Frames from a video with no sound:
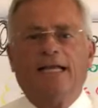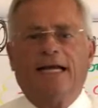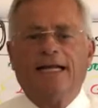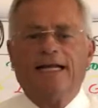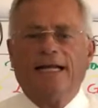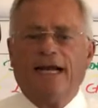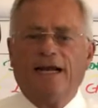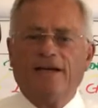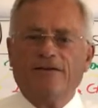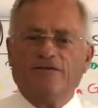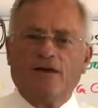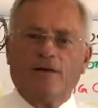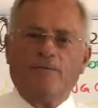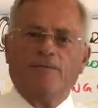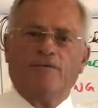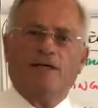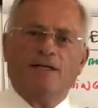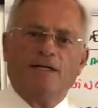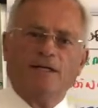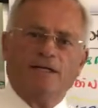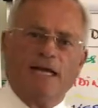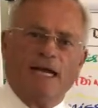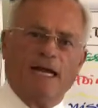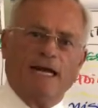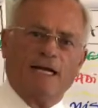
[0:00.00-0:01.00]
that that's
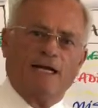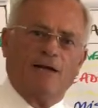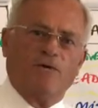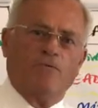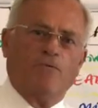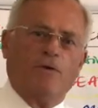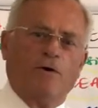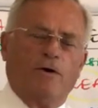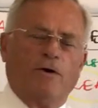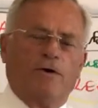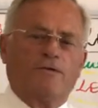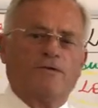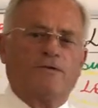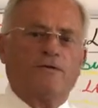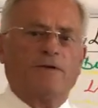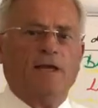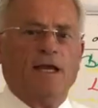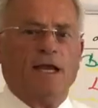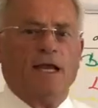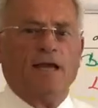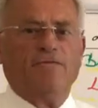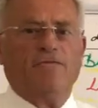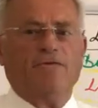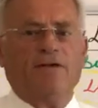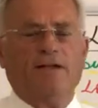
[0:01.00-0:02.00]
something that actually works.
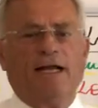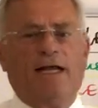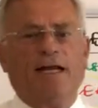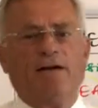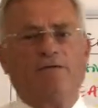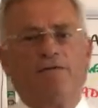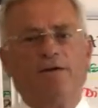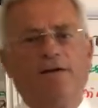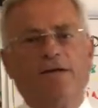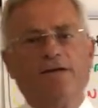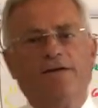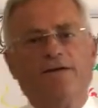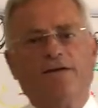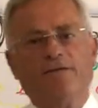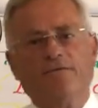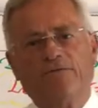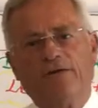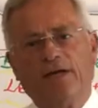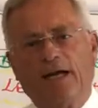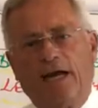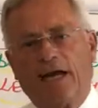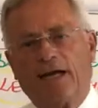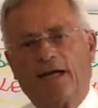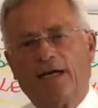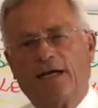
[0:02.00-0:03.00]
And for that reason,
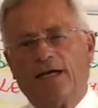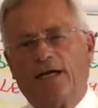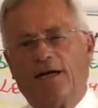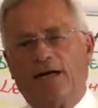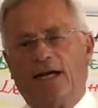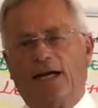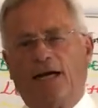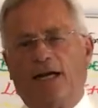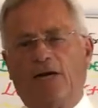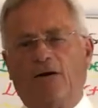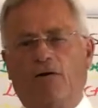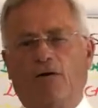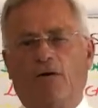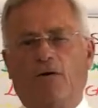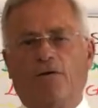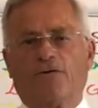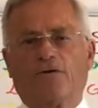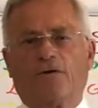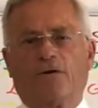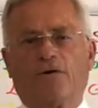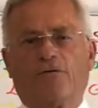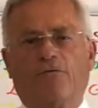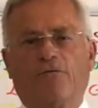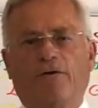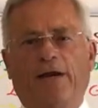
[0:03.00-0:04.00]
we actually literally
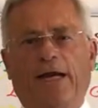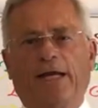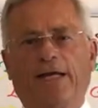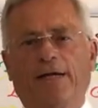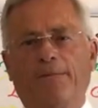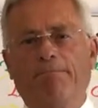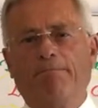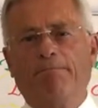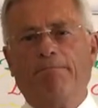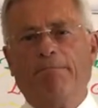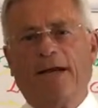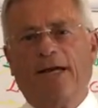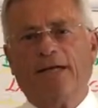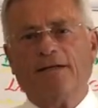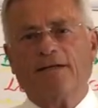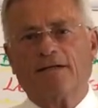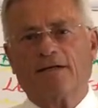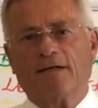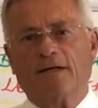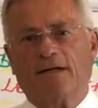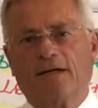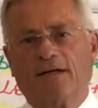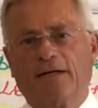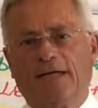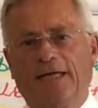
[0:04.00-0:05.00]
also create a
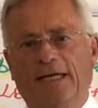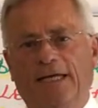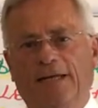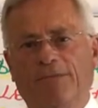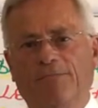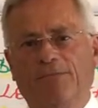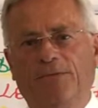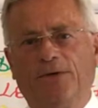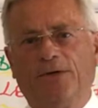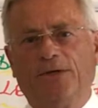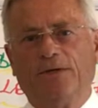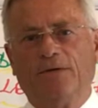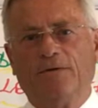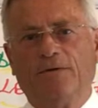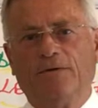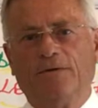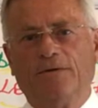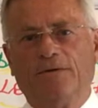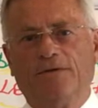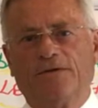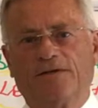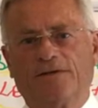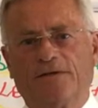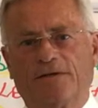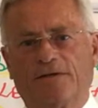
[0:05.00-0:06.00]
mental
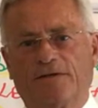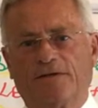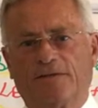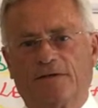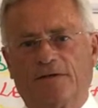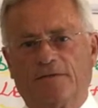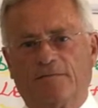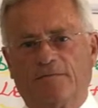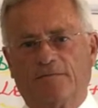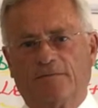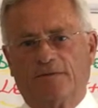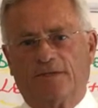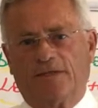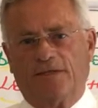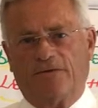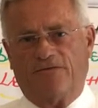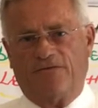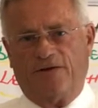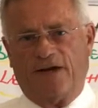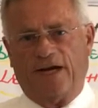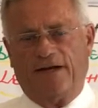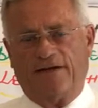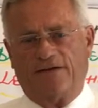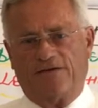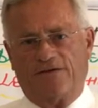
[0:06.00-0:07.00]
immune system
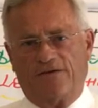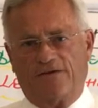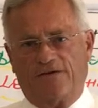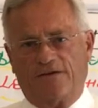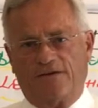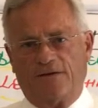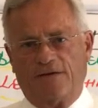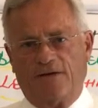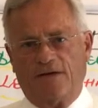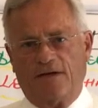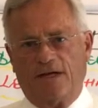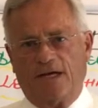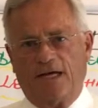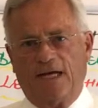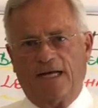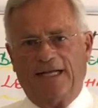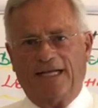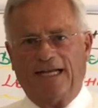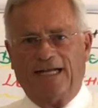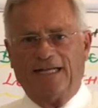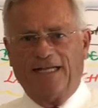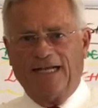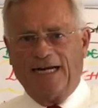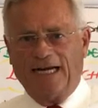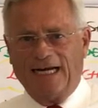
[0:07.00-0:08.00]
defense
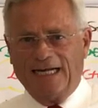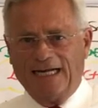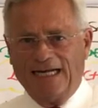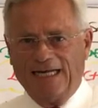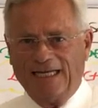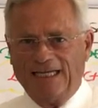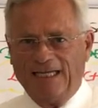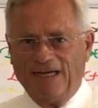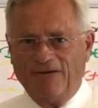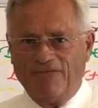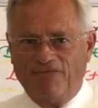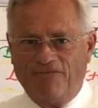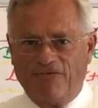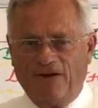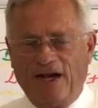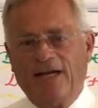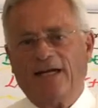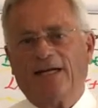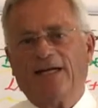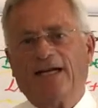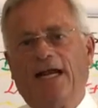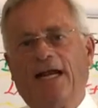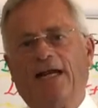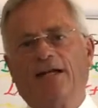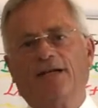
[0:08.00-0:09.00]
that directly
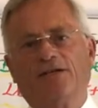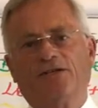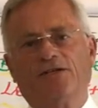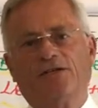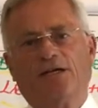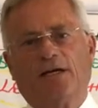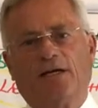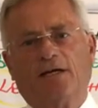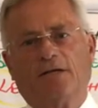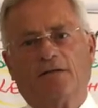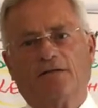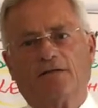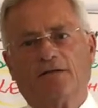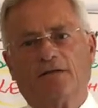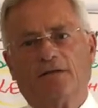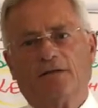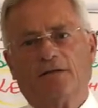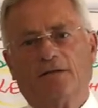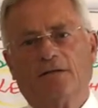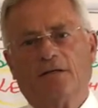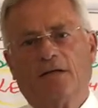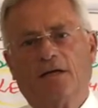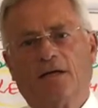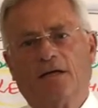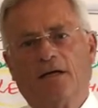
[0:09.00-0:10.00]
defend any change.
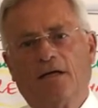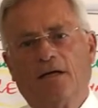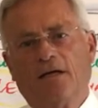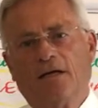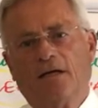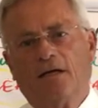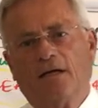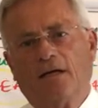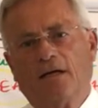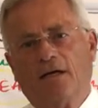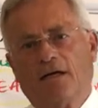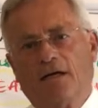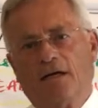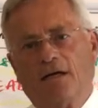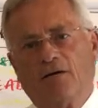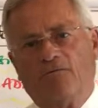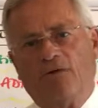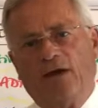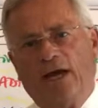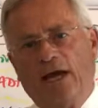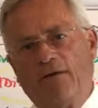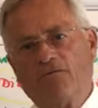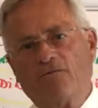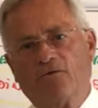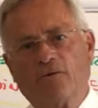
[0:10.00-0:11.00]

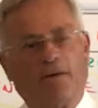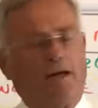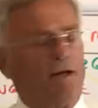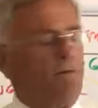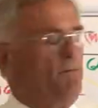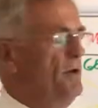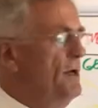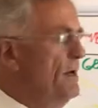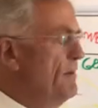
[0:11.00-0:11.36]
We have to make